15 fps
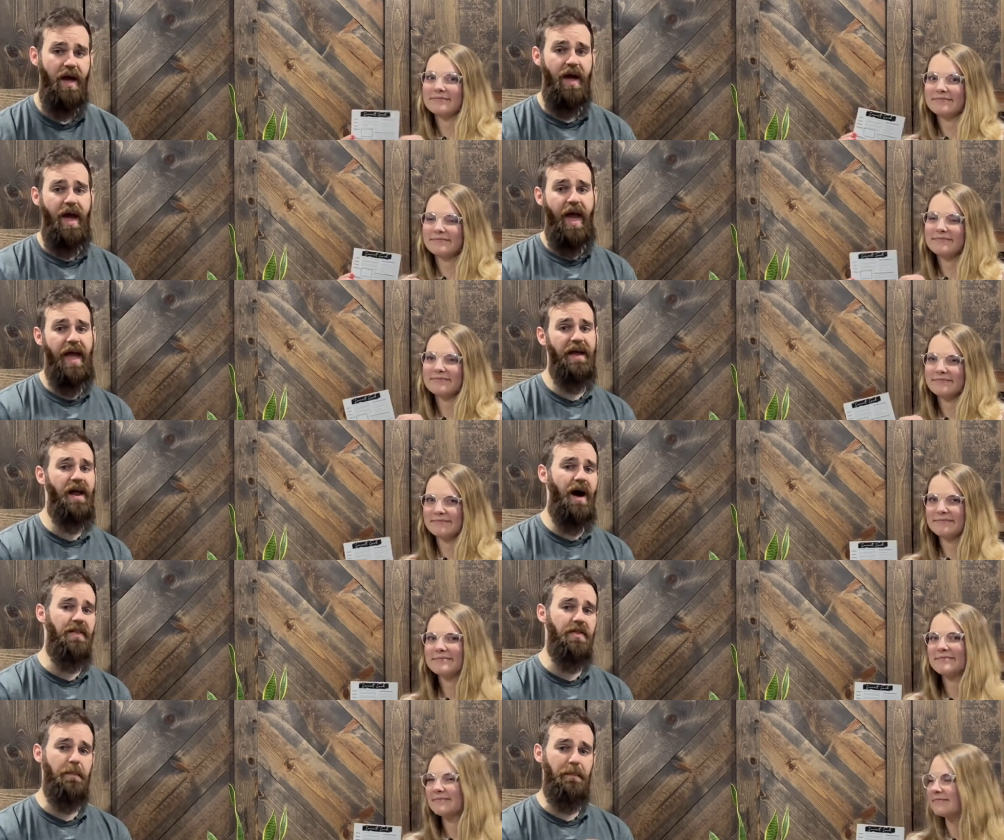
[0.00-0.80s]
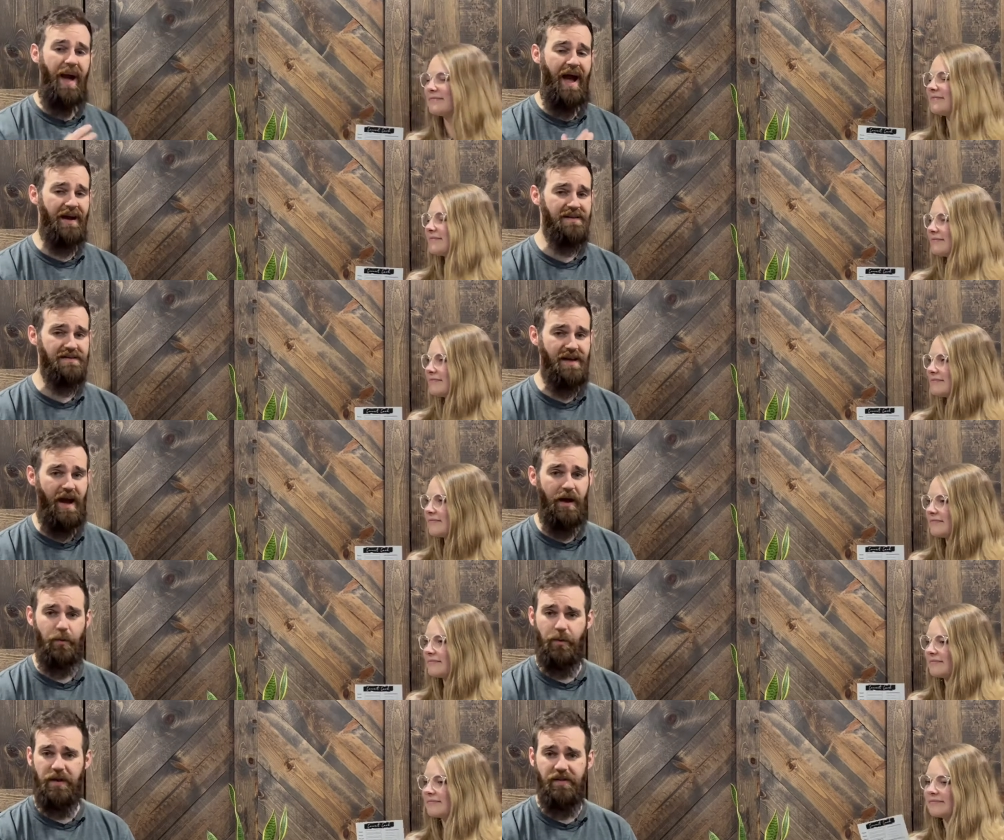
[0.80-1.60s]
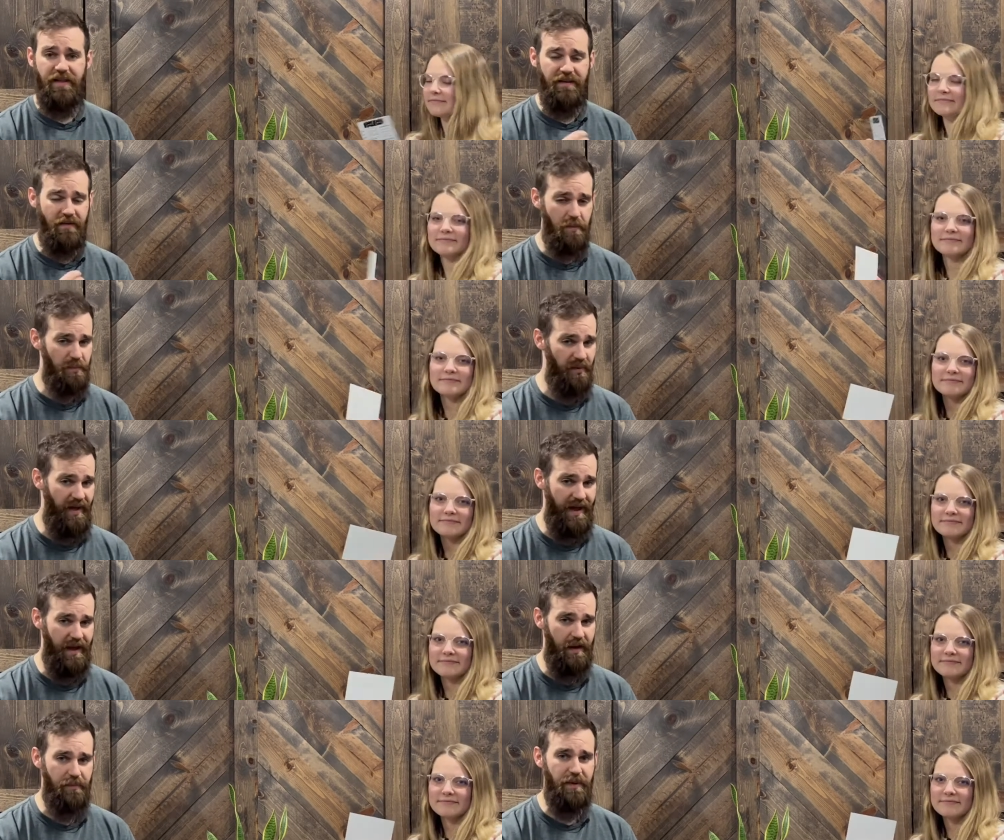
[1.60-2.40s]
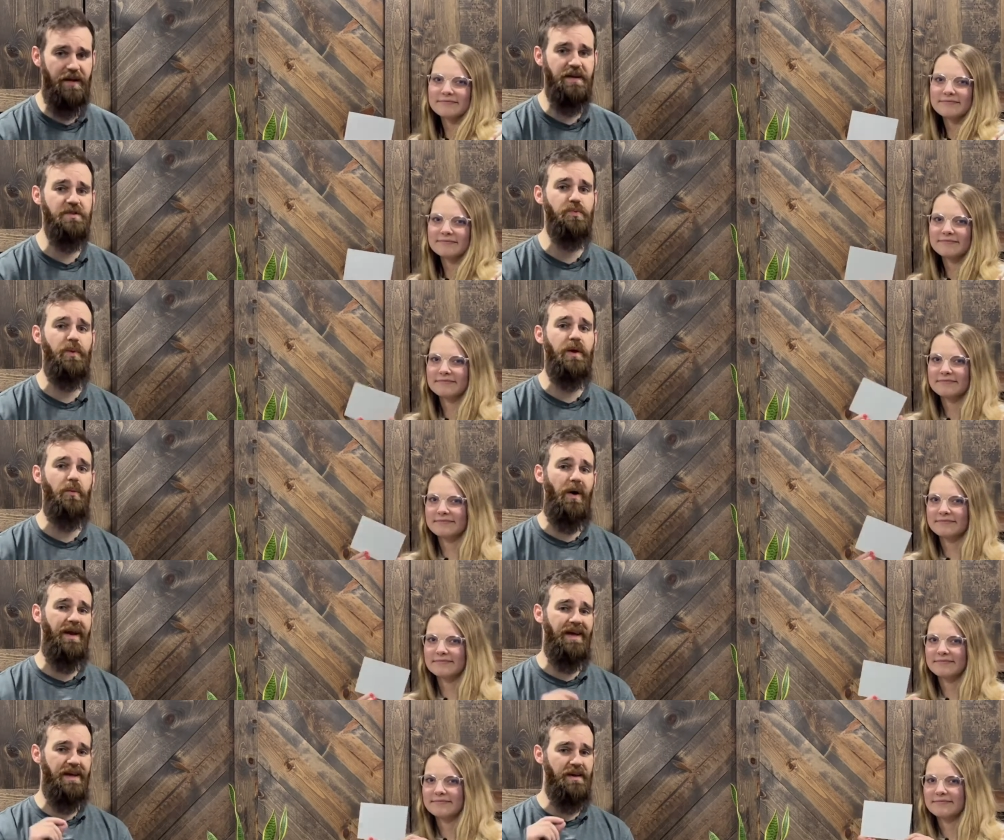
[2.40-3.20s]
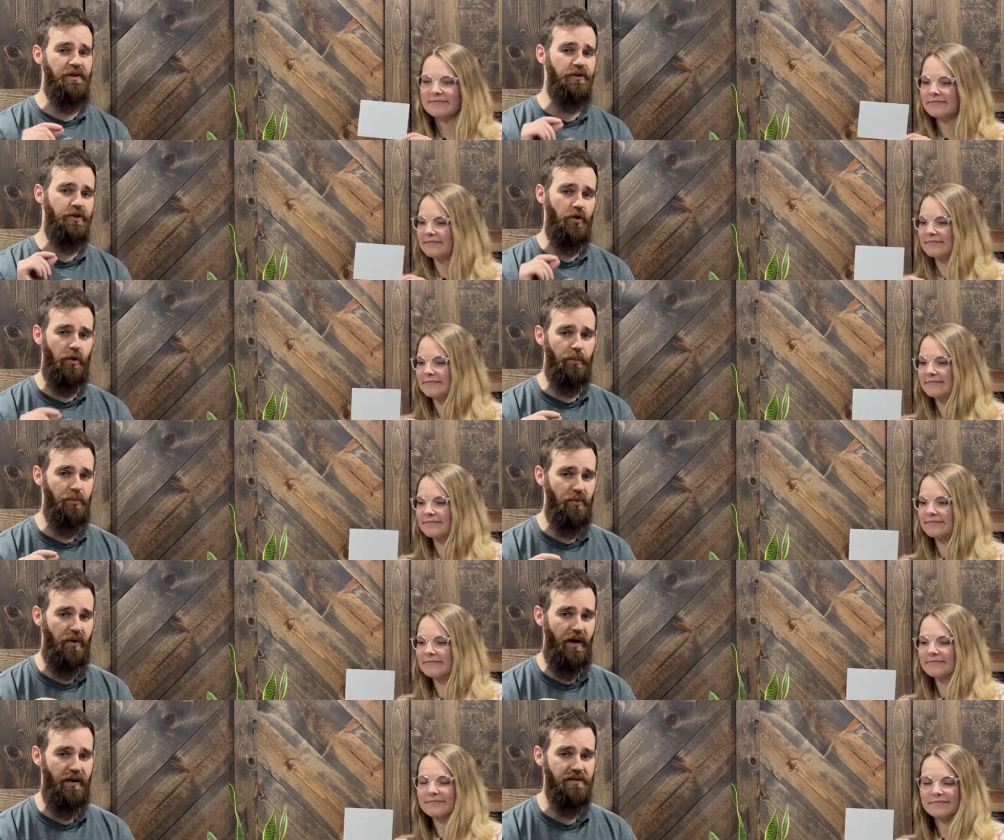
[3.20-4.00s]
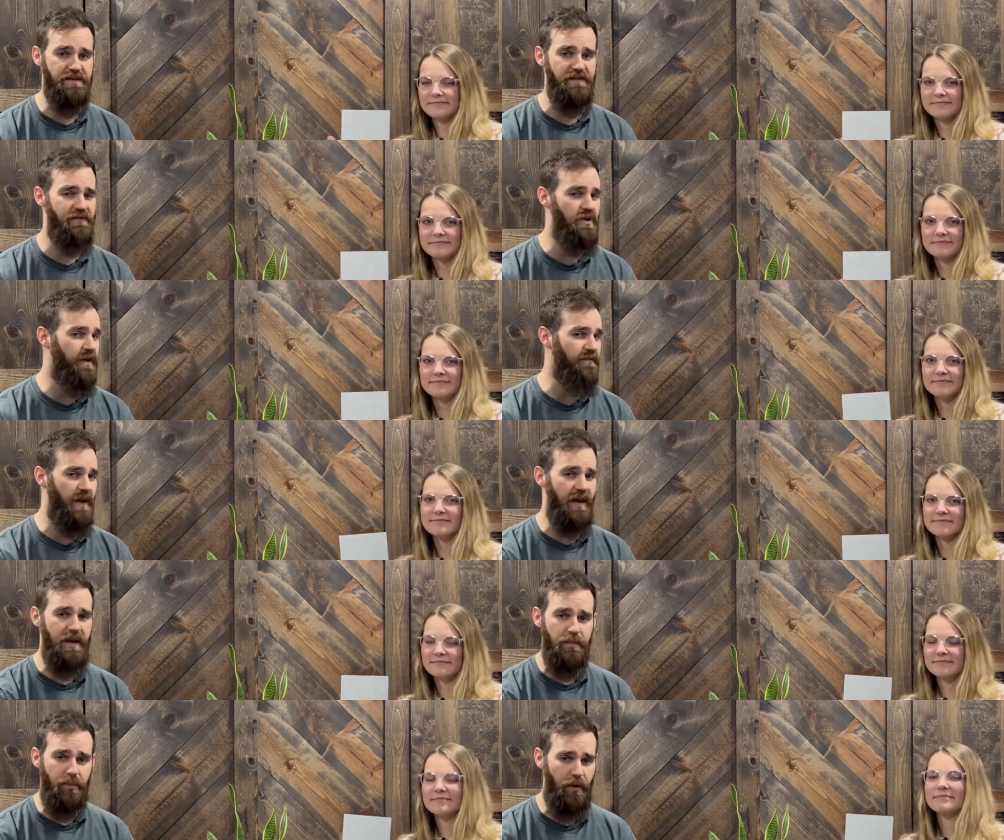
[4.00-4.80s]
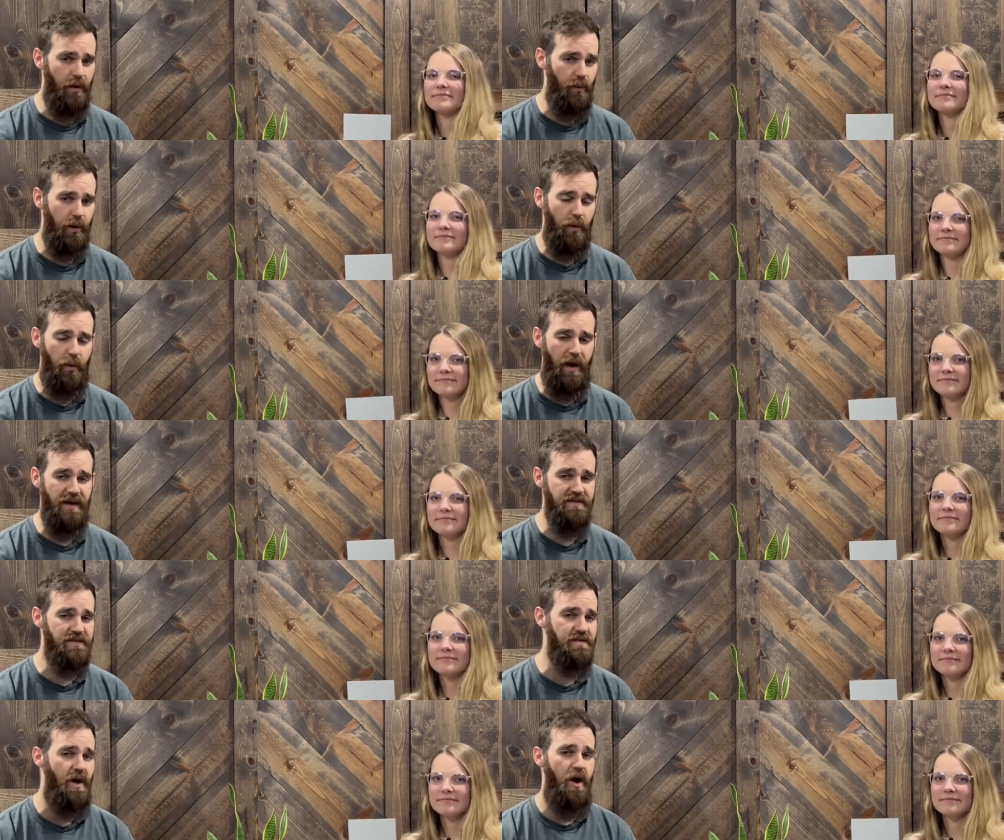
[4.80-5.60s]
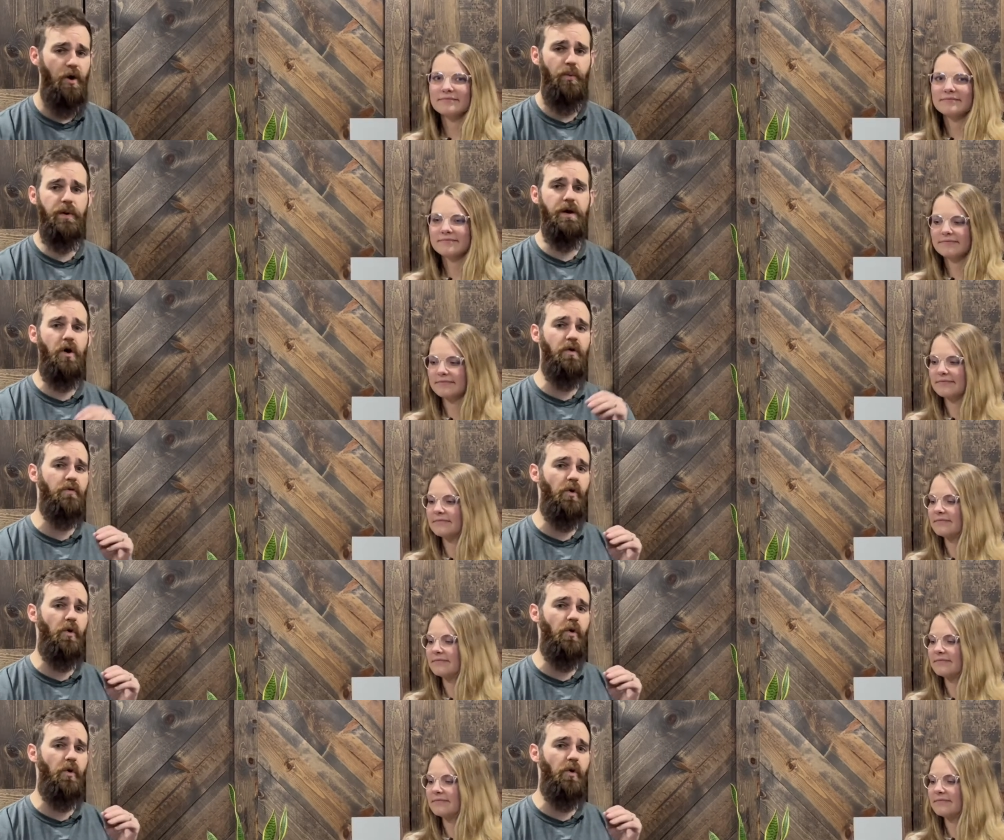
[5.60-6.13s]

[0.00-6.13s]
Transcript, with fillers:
Speaker 1: and on the back side, we leave it blank because we want to hear your prayers. If you have any prayer requests, we go